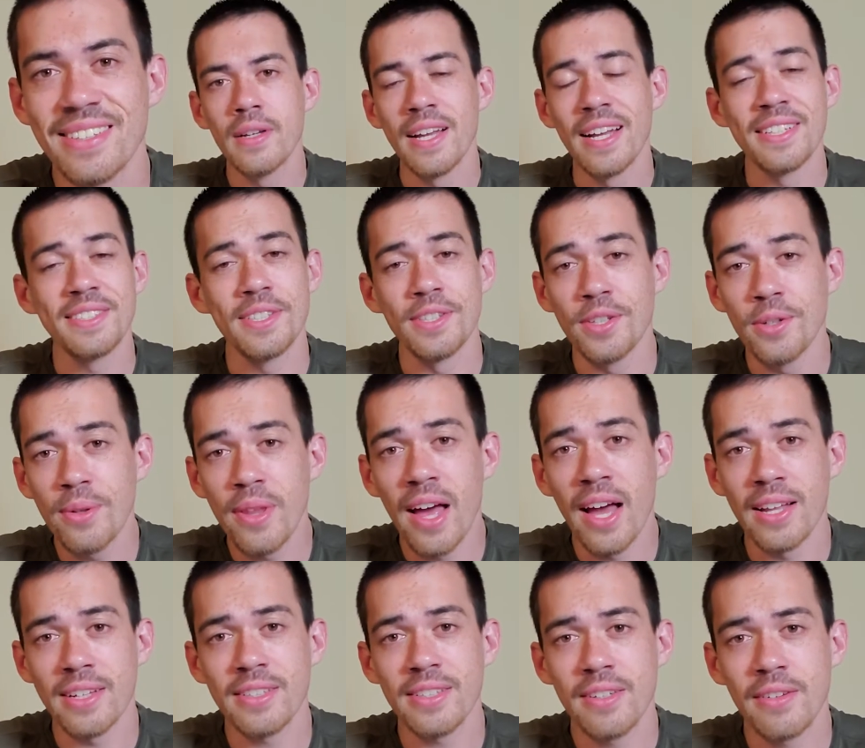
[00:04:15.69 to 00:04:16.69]
And to do
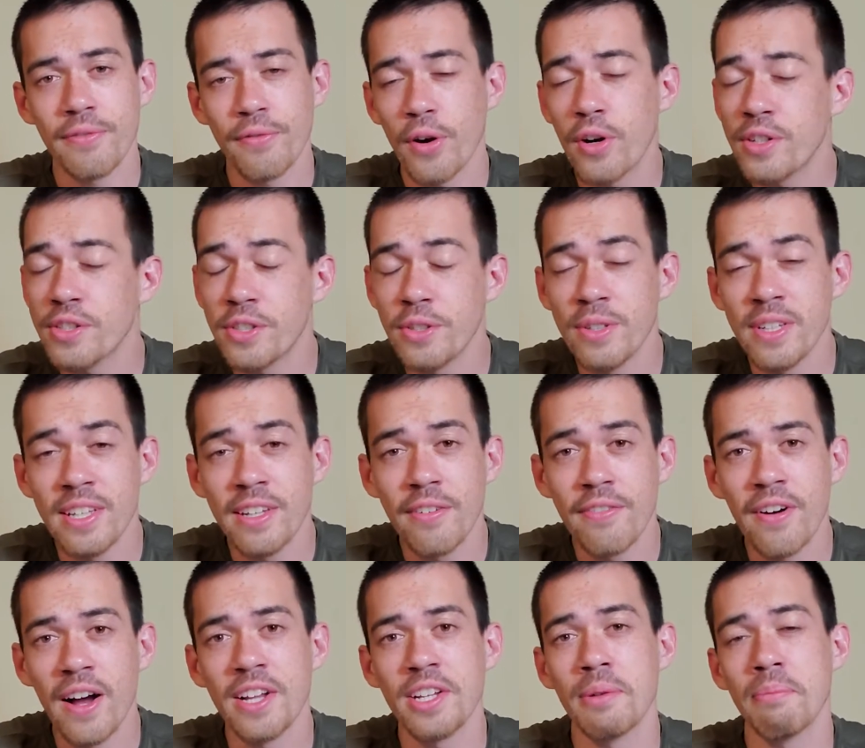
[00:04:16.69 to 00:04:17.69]
that, first you need to
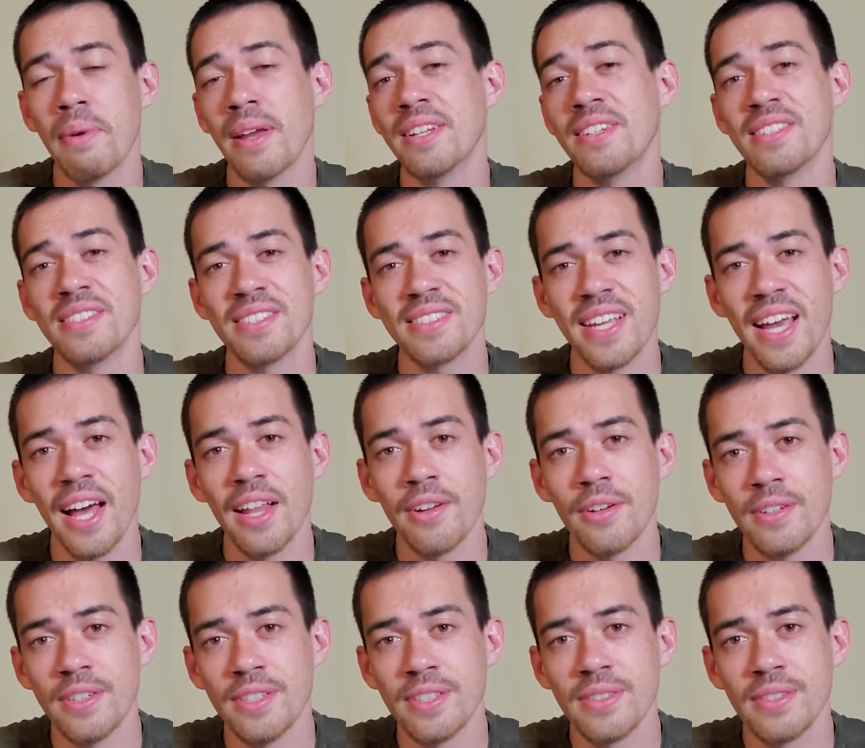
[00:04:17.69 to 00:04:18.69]
find your maintenance
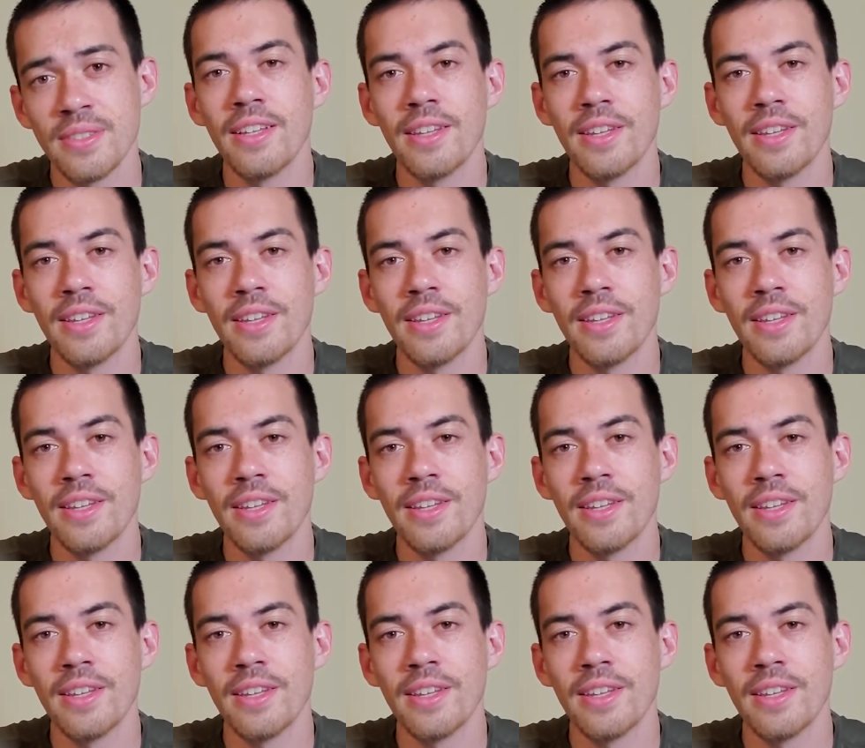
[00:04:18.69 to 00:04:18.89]
calories.